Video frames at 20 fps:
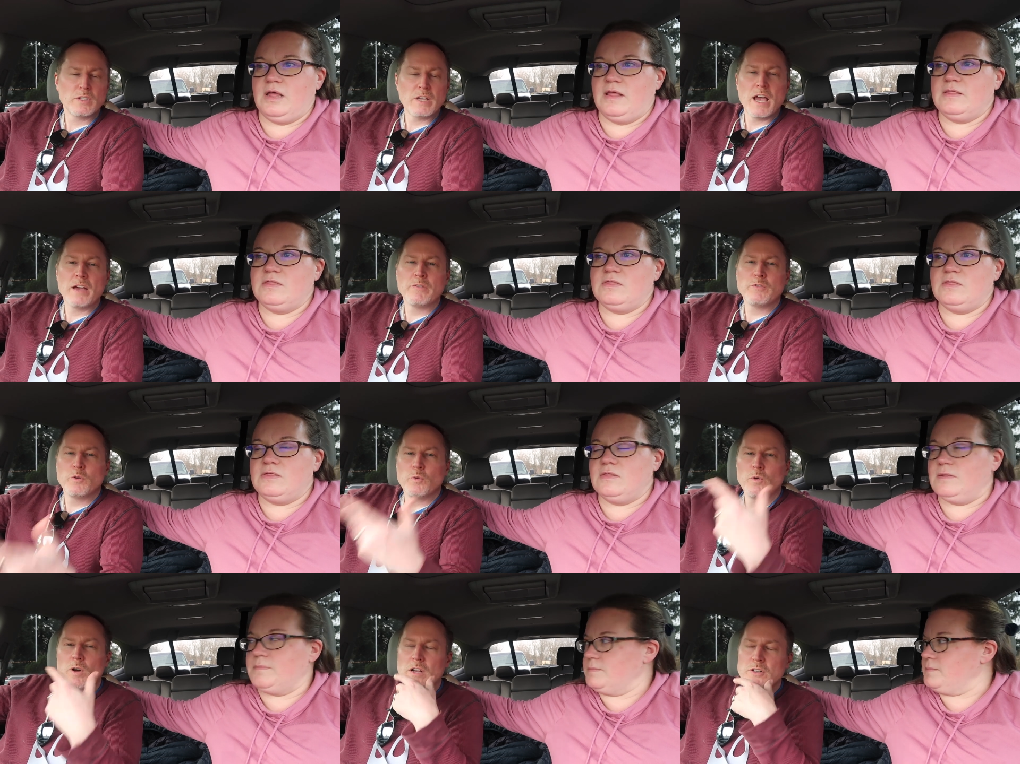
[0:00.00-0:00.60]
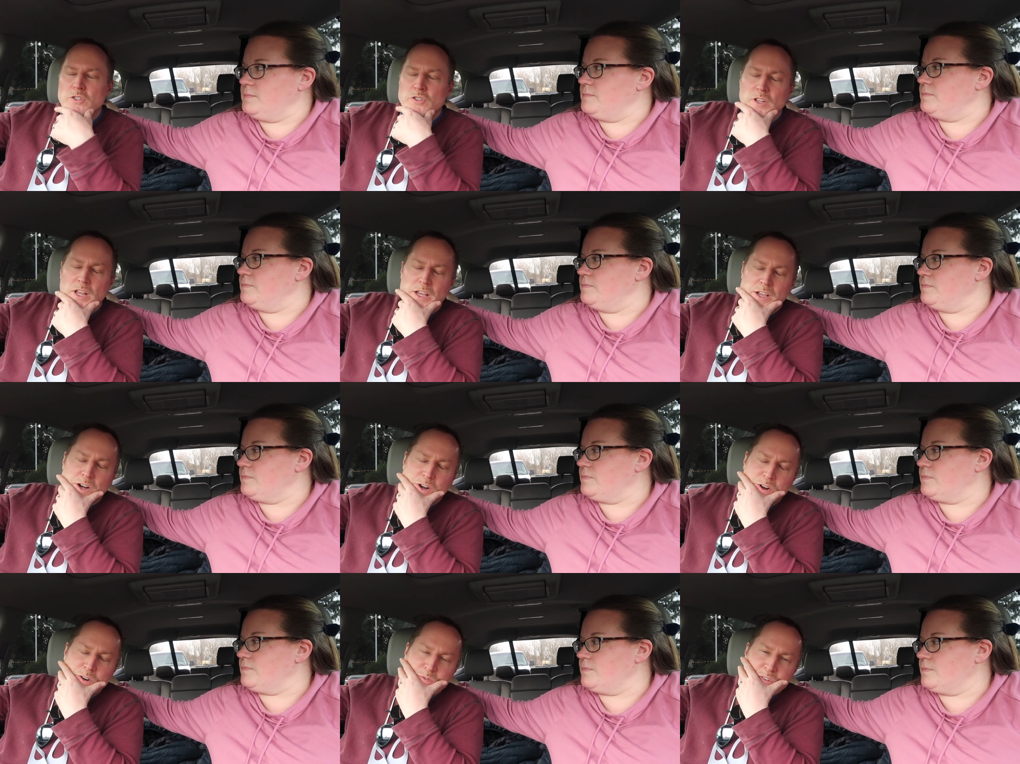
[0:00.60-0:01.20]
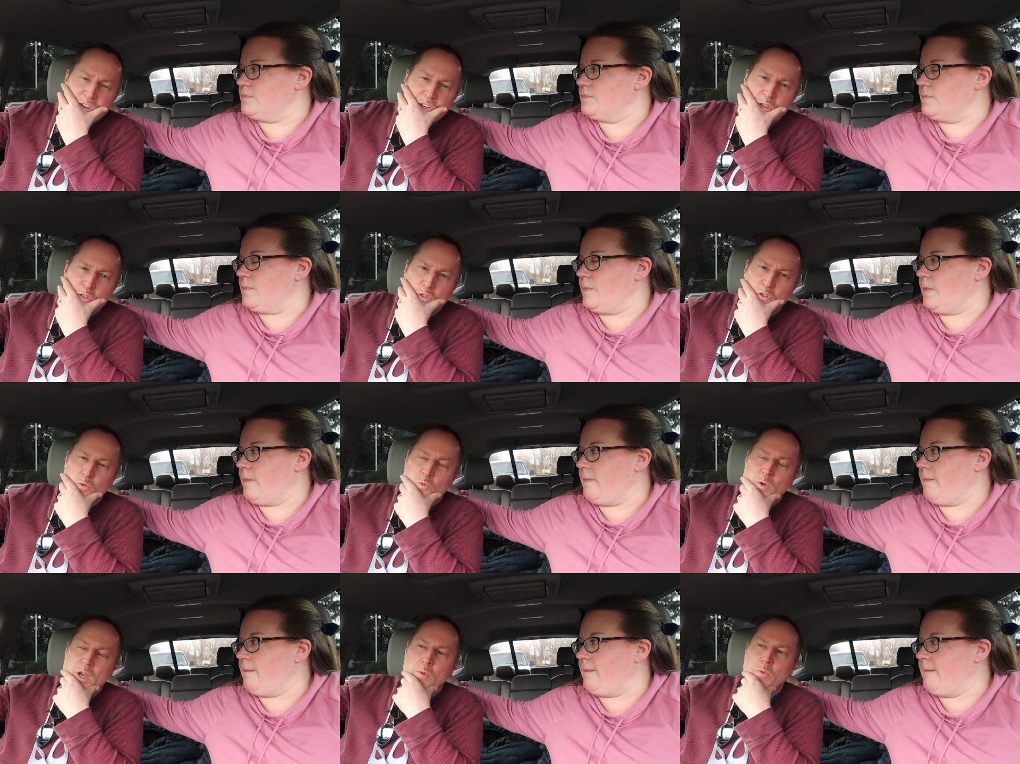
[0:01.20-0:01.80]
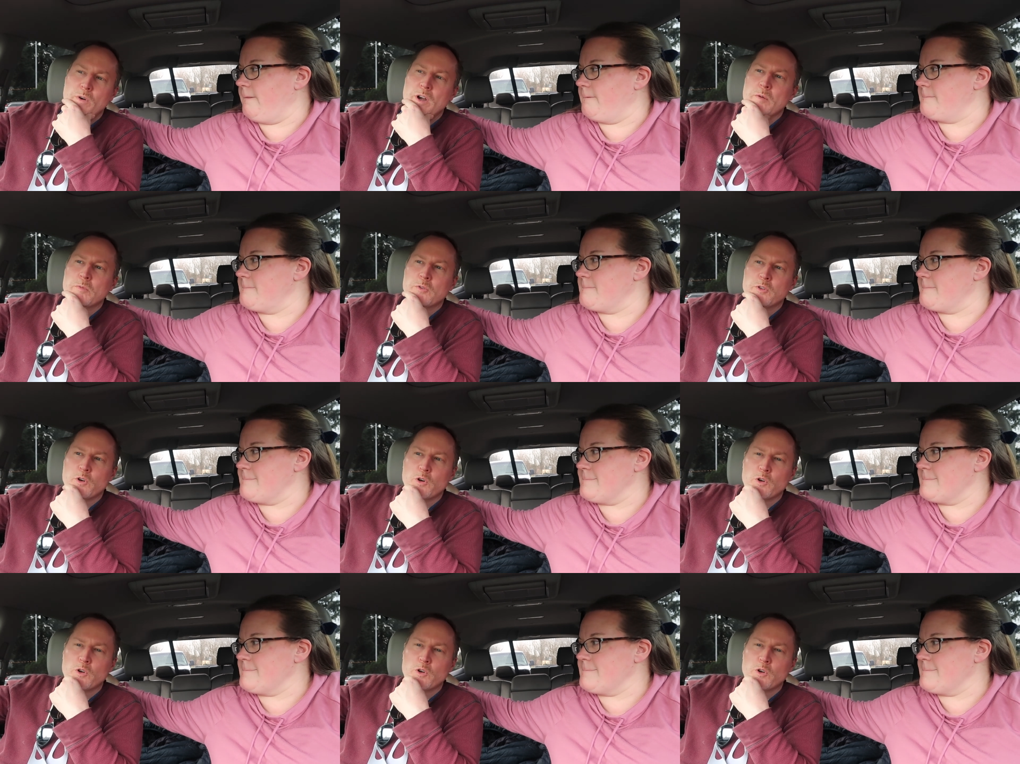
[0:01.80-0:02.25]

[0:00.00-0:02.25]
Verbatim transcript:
Speaker 1: Yeah, if you watch like our videos, the way we're able to